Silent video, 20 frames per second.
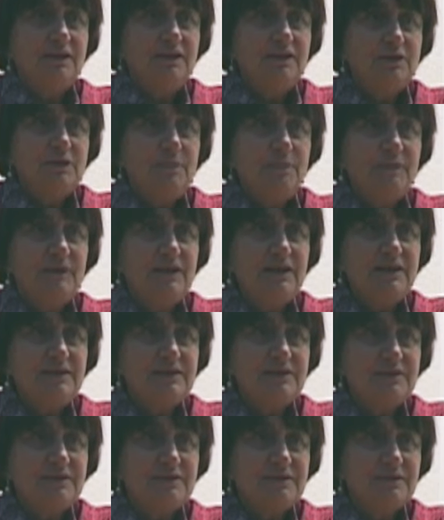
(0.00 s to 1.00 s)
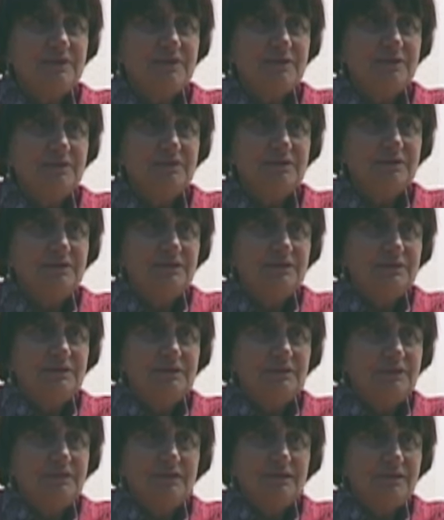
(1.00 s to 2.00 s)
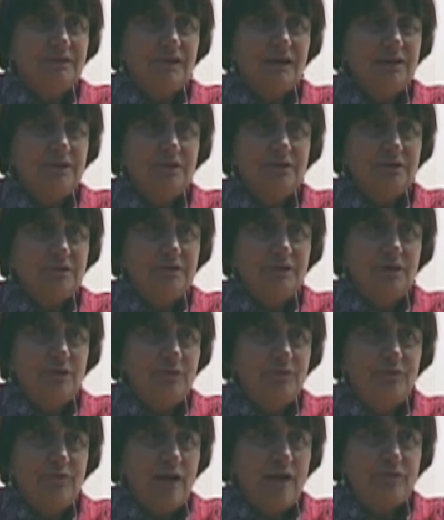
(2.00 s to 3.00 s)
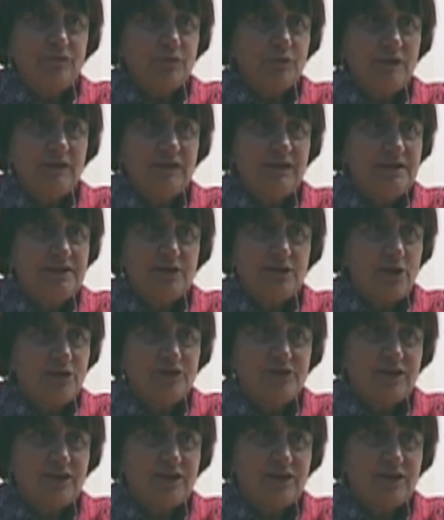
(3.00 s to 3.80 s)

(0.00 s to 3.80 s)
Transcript: in the places You cannot, you know, 5.20 is not